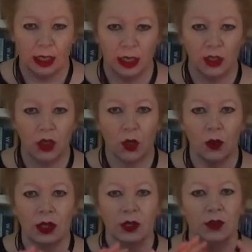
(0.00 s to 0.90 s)
So
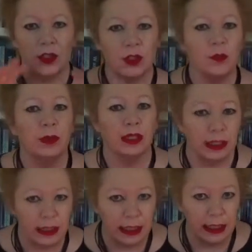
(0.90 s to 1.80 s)

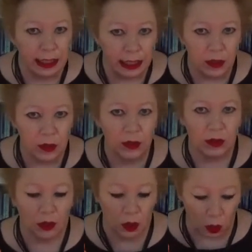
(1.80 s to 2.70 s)
disability is
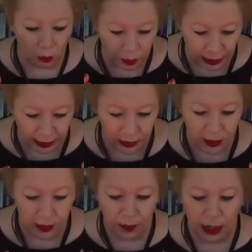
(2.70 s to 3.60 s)
complex,